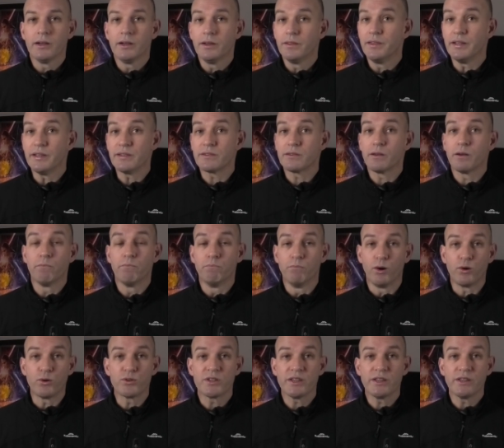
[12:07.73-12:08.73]
This
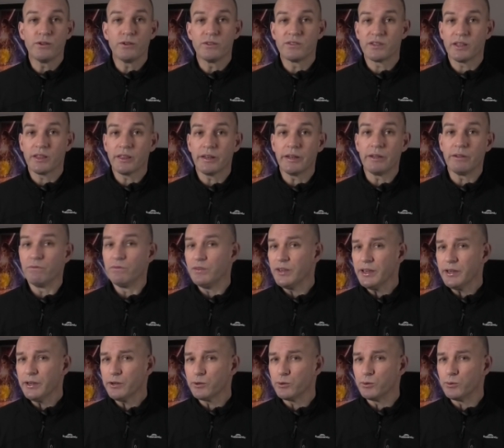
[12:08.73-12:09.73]
multi-utility
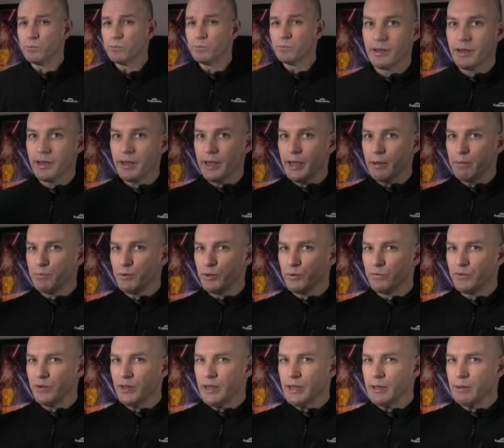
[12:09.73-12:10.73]
vehicle,
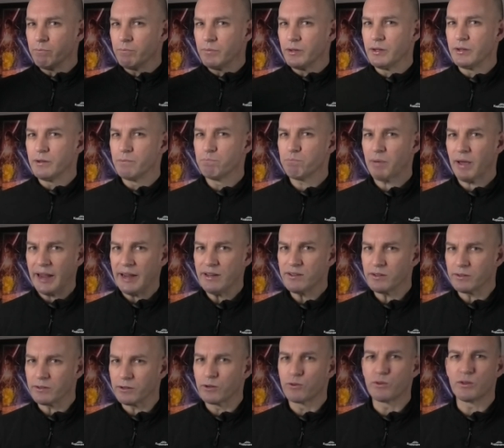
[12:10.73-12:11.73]
MUV,
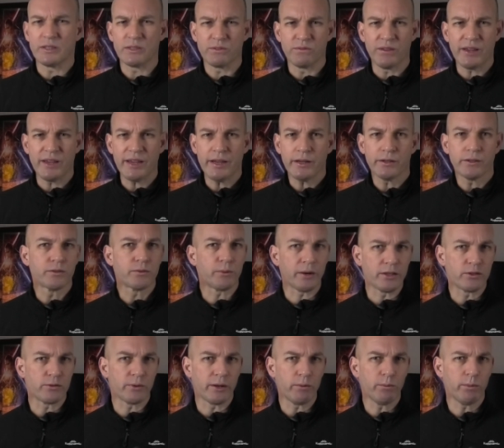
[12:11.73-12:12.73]
patent Chris V
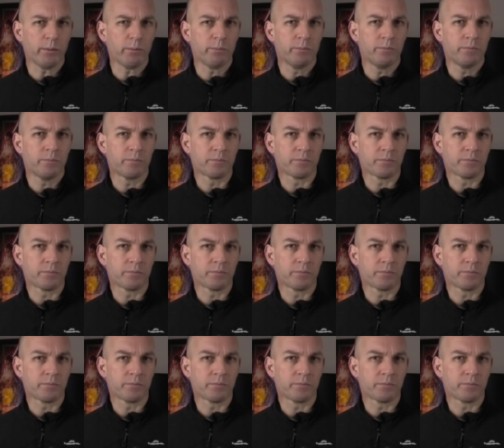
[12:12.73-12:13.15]
2021,